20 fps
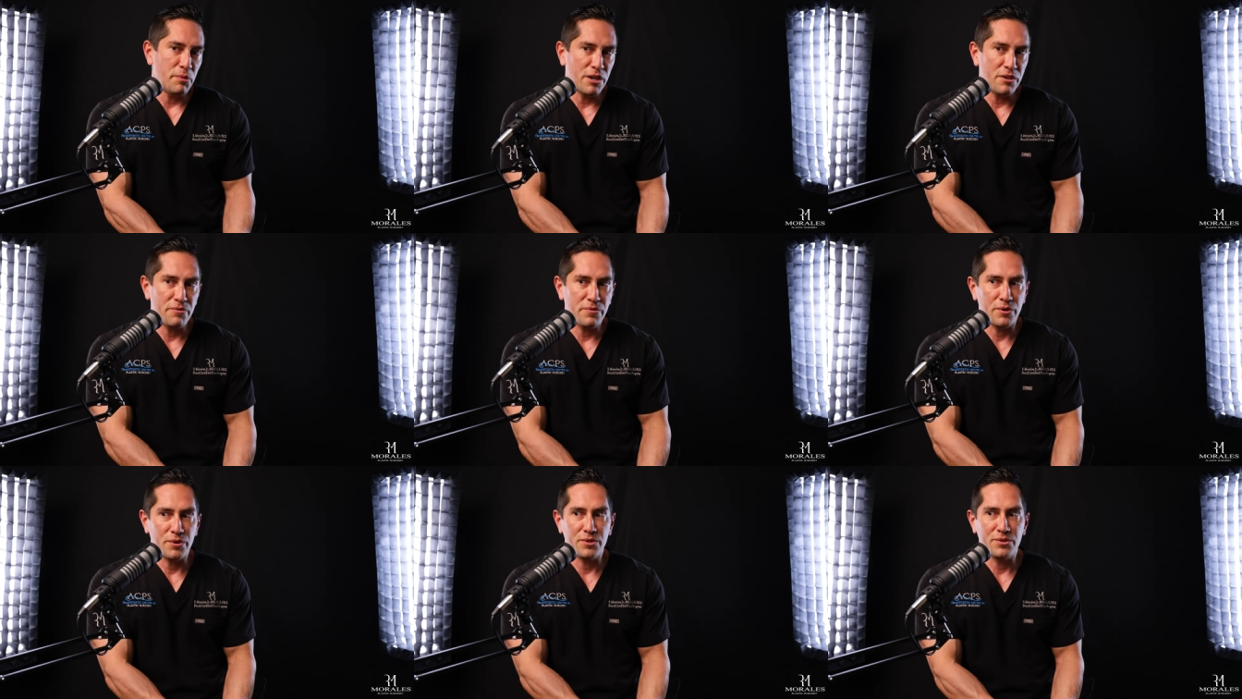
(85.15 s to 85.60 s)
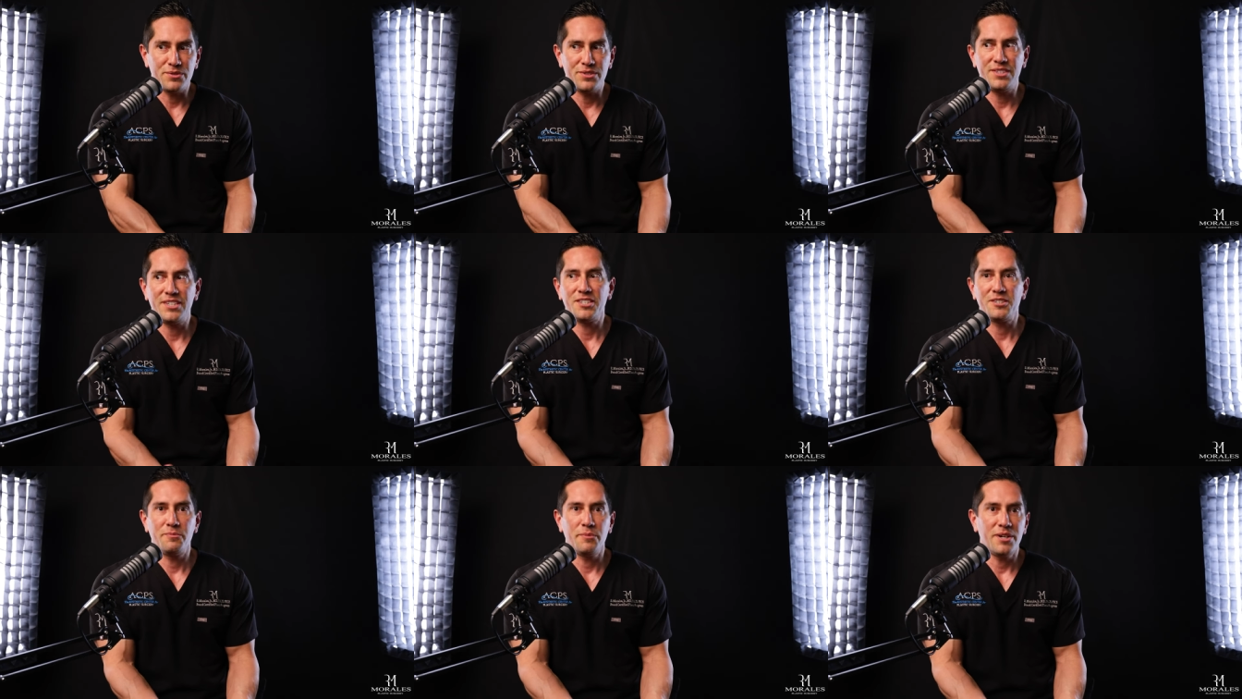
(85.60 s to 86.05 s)
butt for
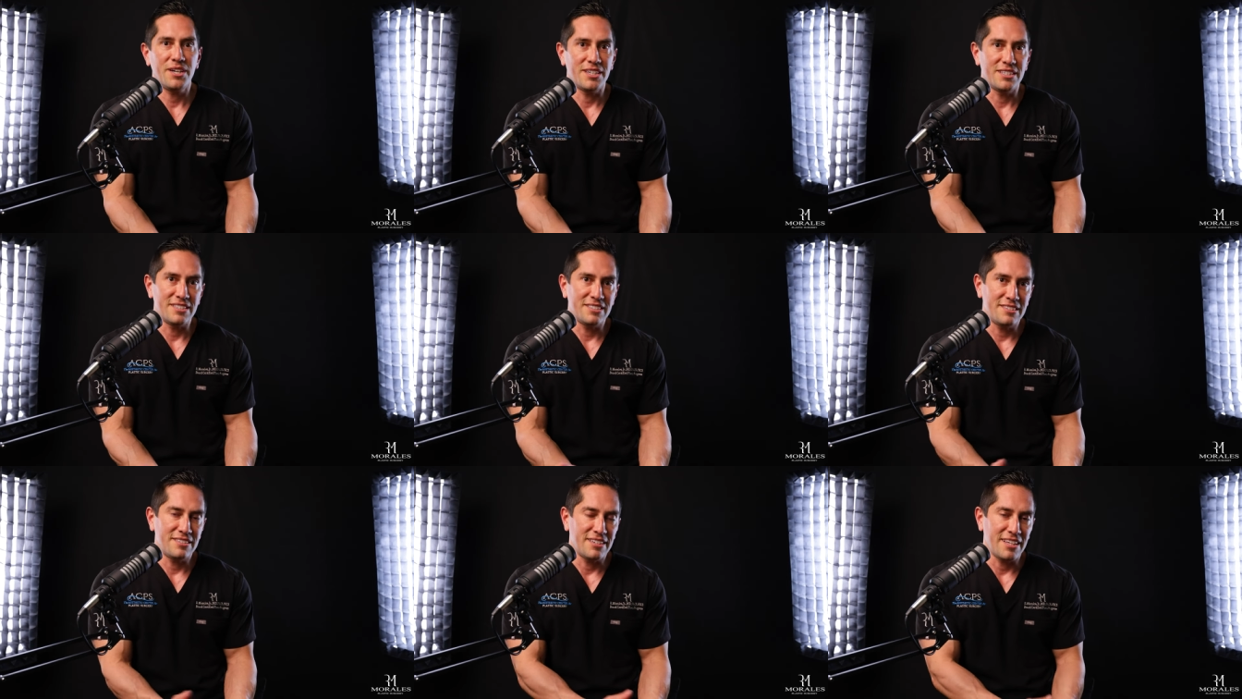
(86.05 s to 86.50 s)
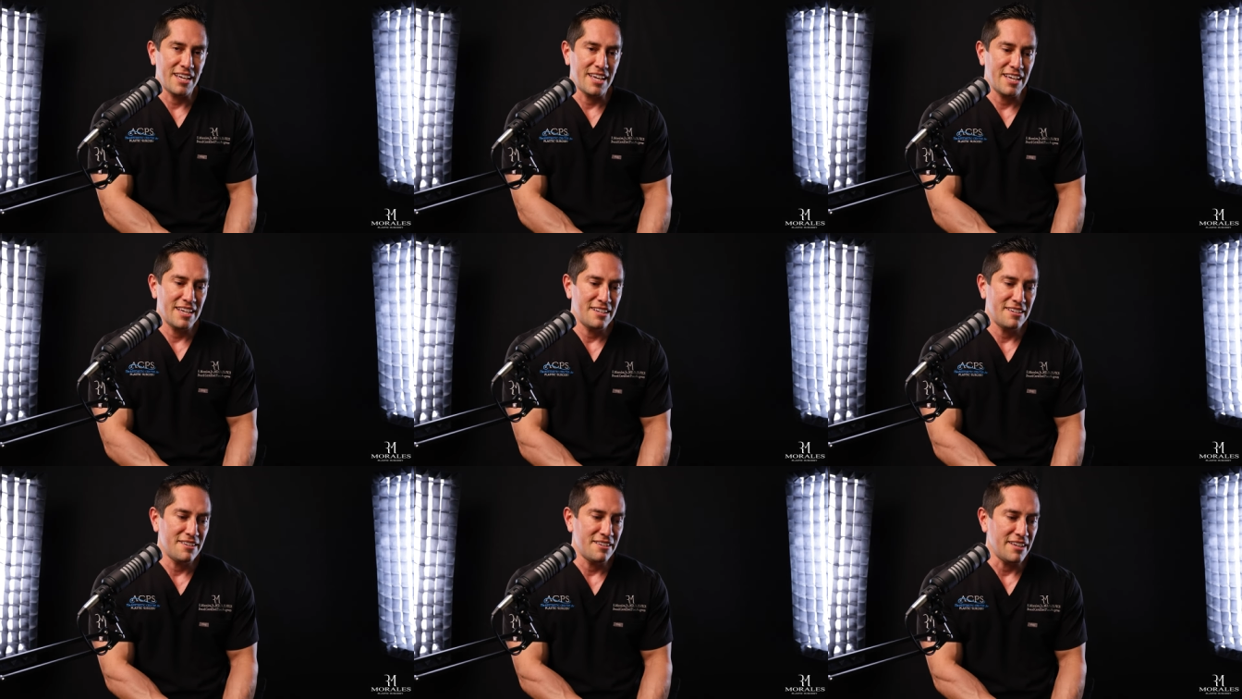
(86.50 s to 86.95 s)
6 months.
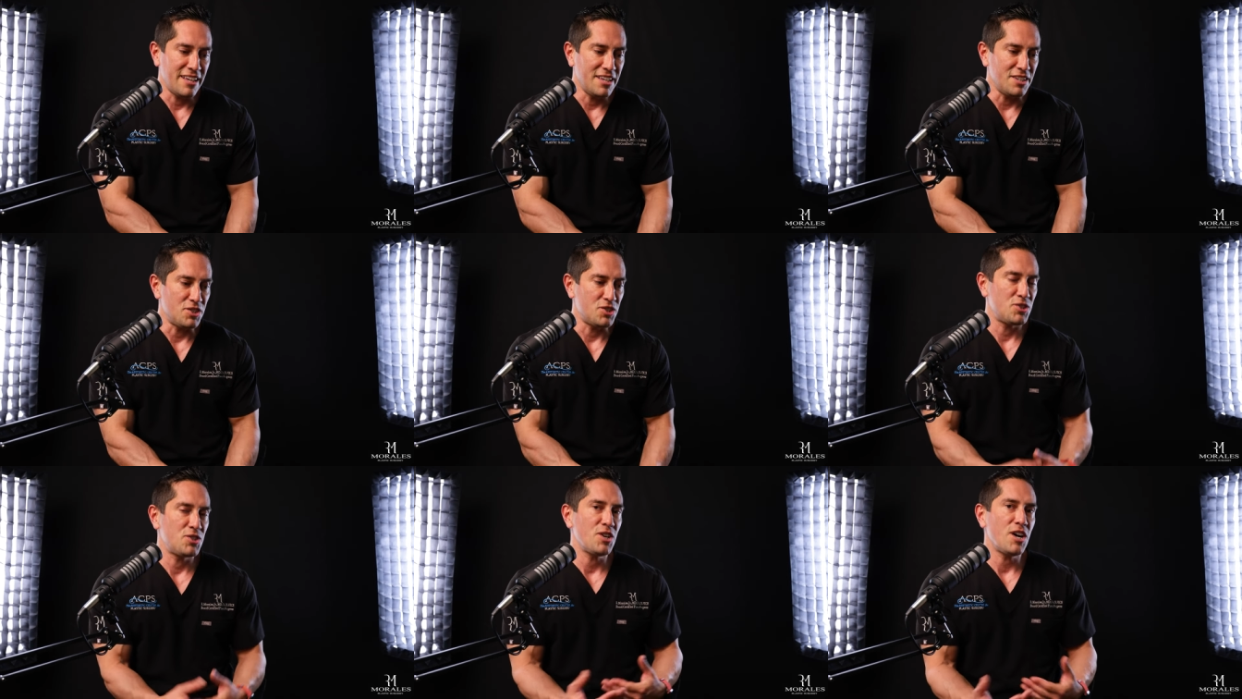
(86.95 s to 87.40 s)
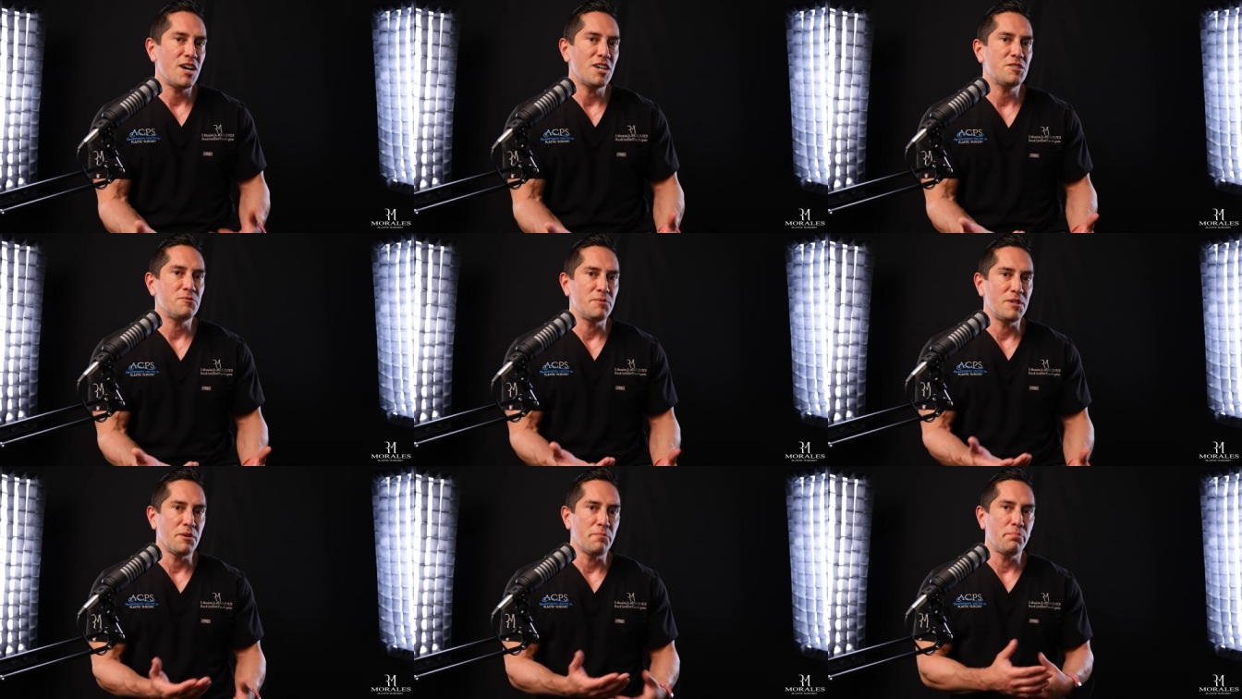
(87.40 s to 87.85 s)
And it
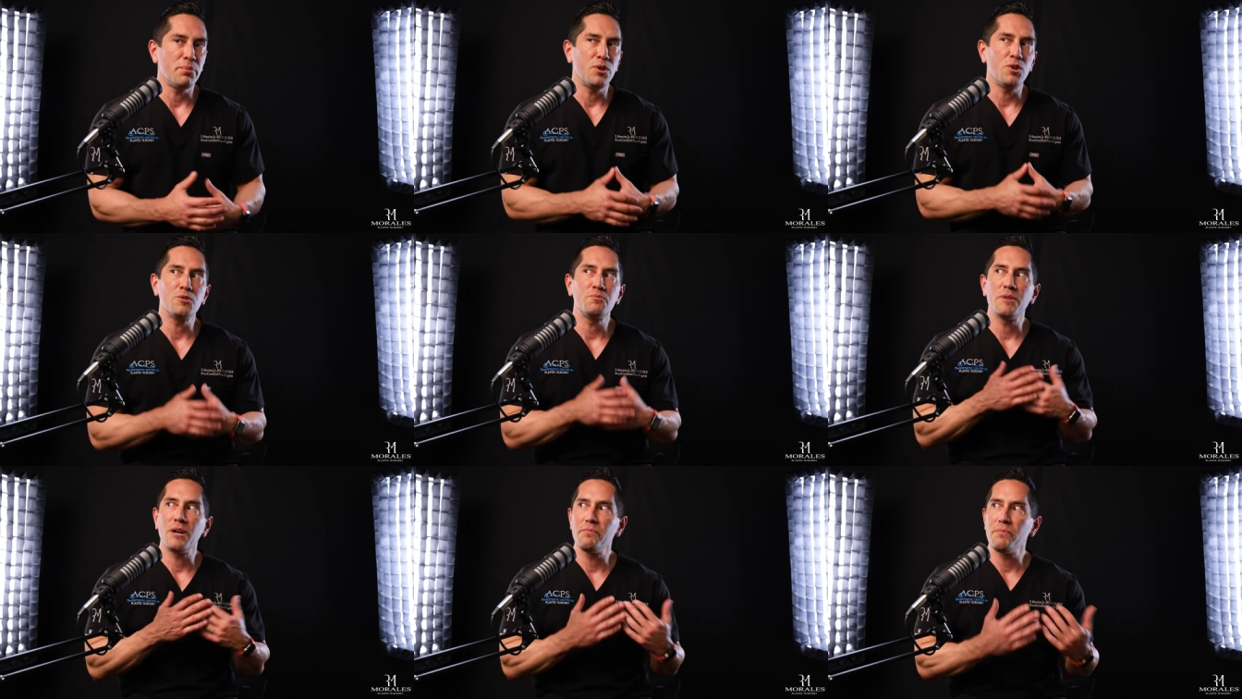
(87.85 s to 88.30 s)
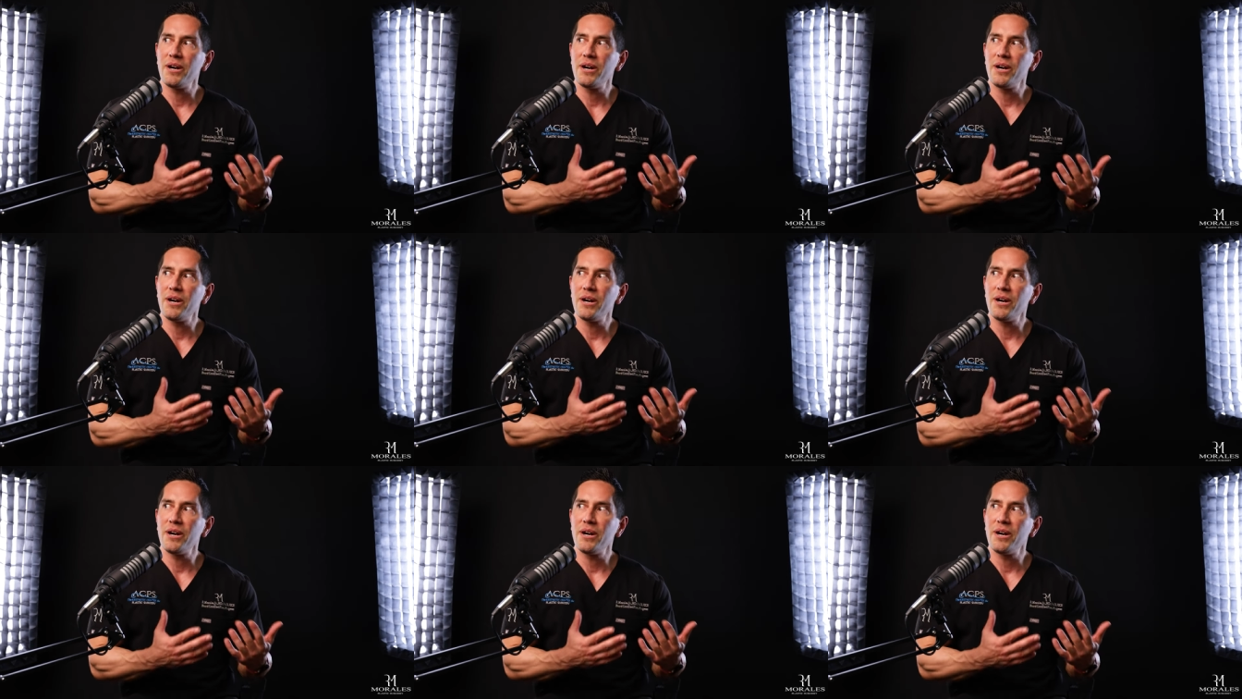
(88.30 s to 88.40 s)
shocks me, it blows my